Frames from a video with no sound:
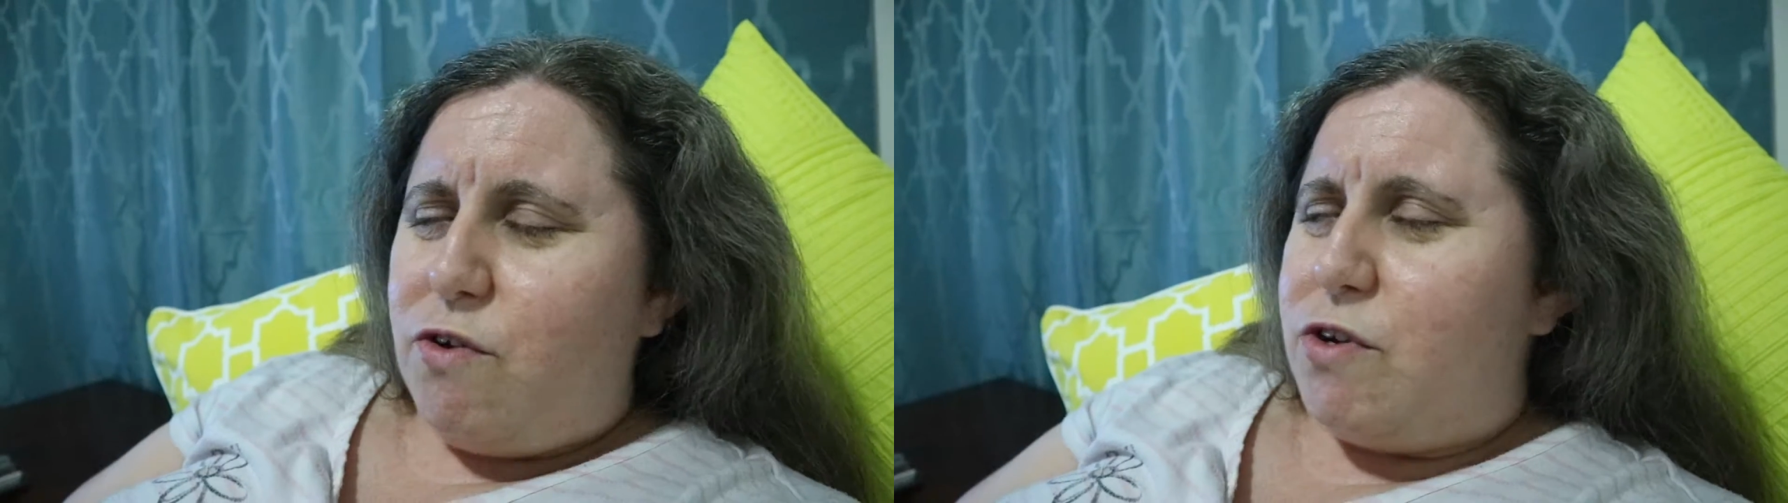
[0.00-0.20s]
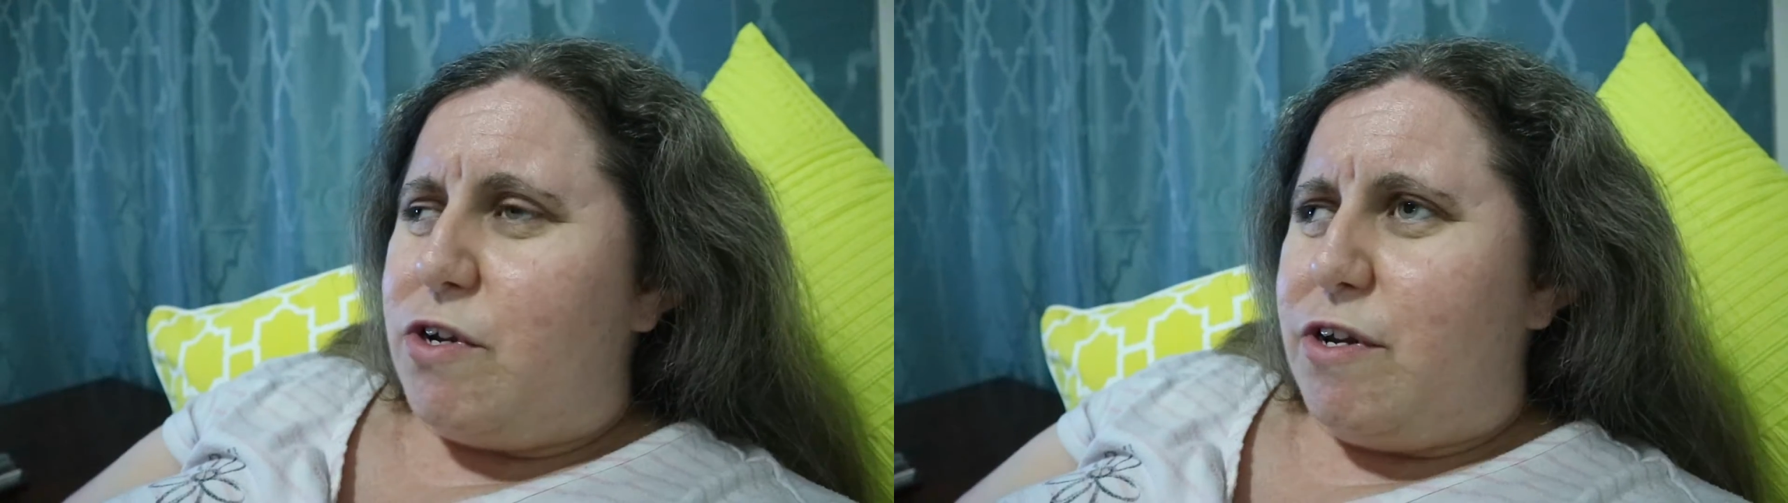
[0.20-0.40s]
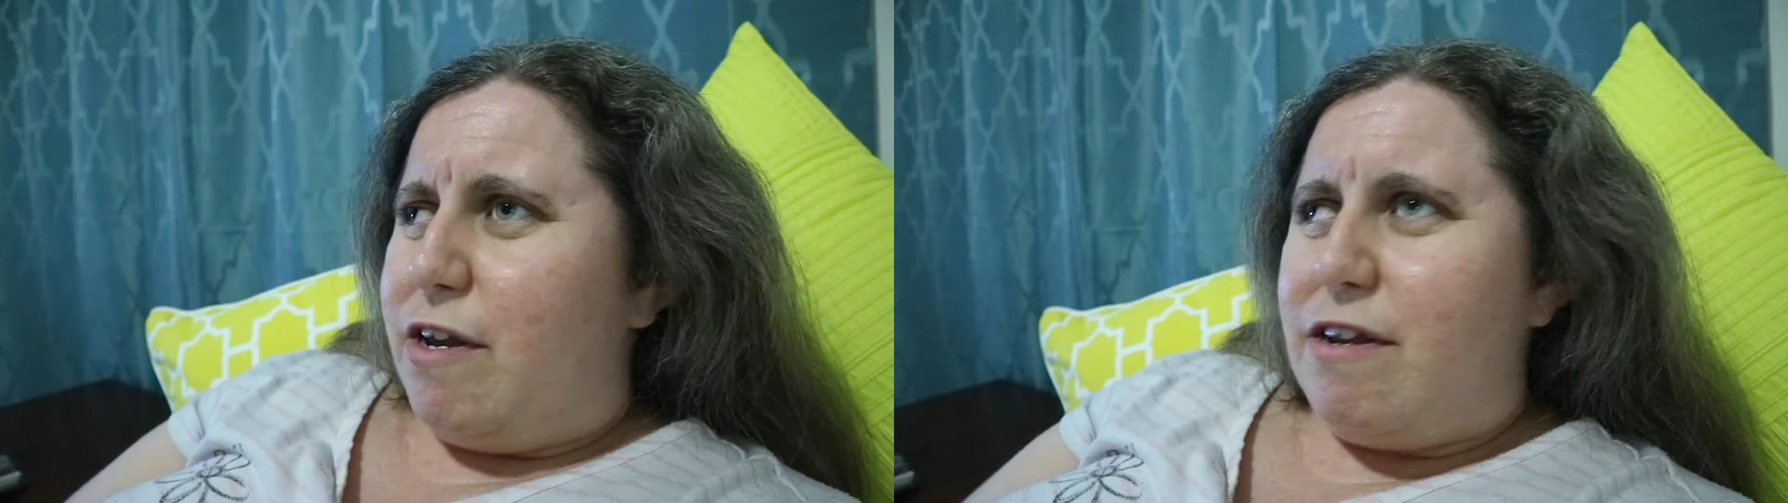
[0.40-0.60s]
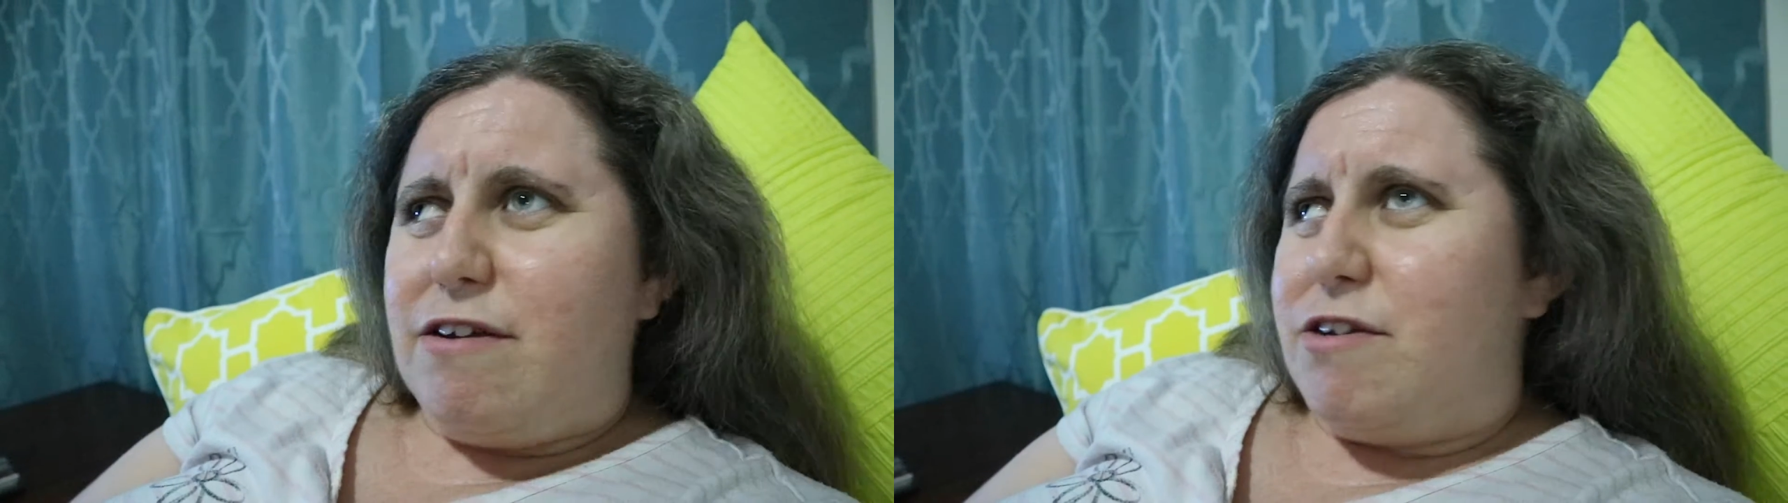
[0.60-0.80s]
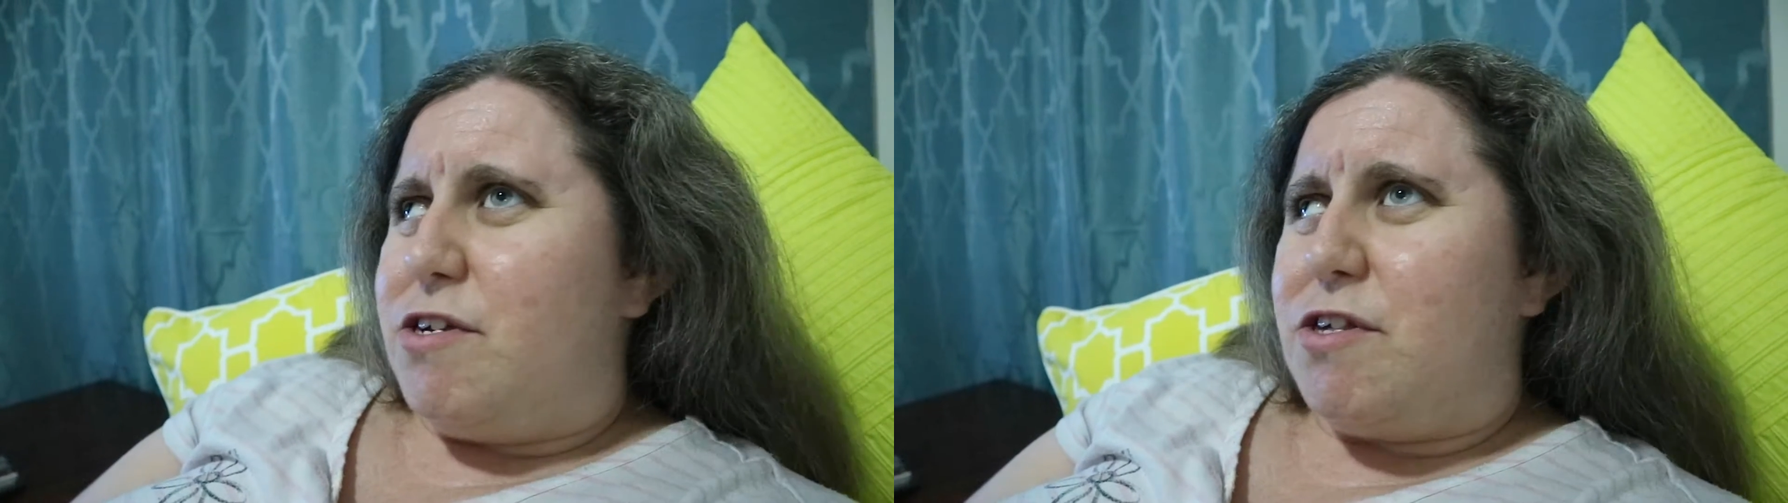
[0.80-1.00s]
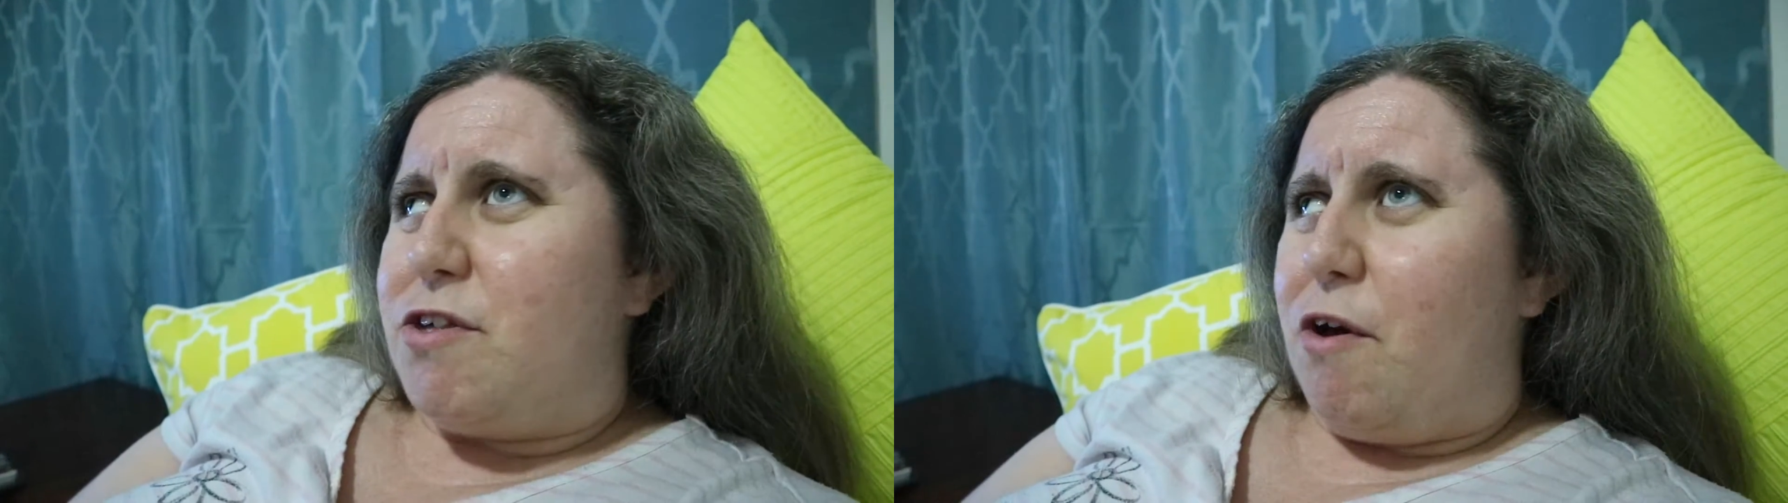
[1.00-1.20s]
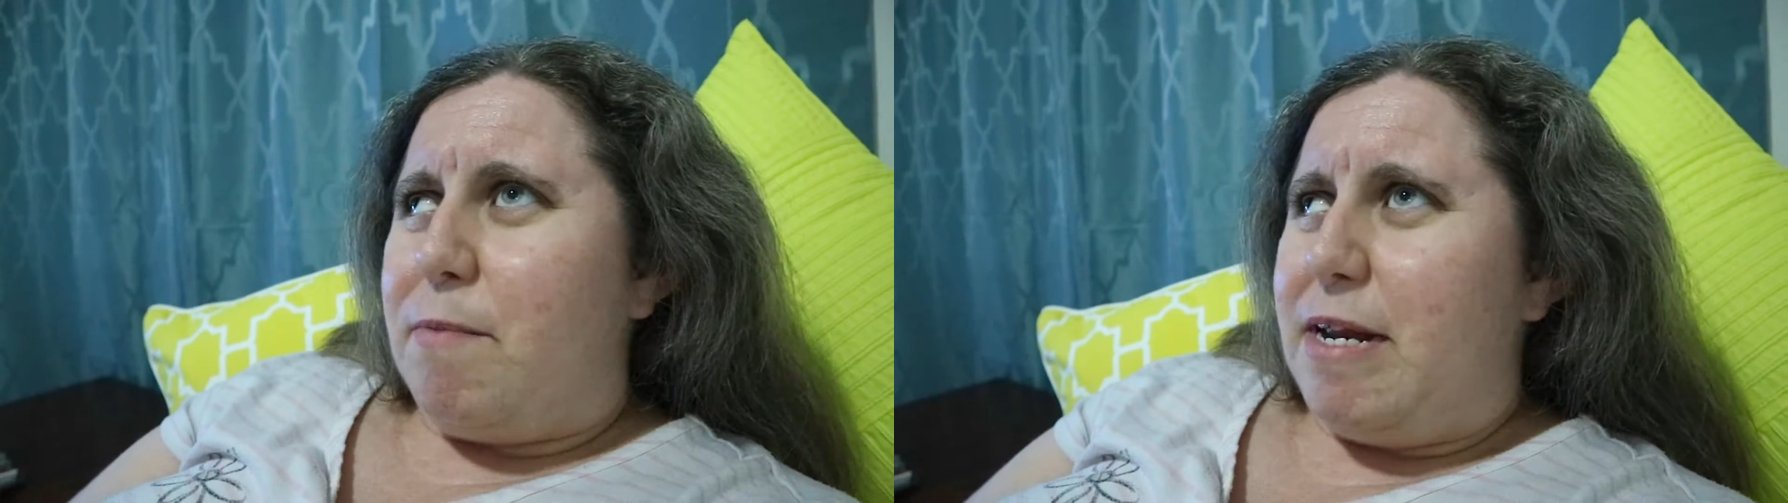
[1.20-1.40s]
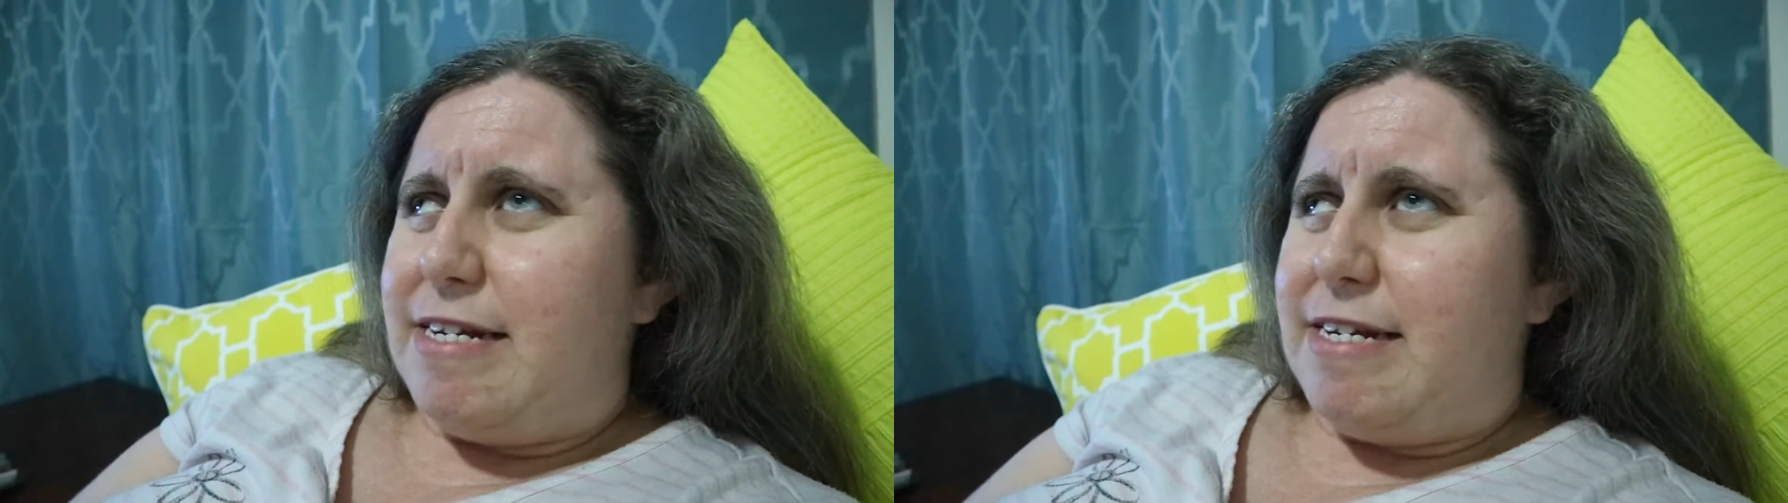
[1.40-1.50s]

It's just so many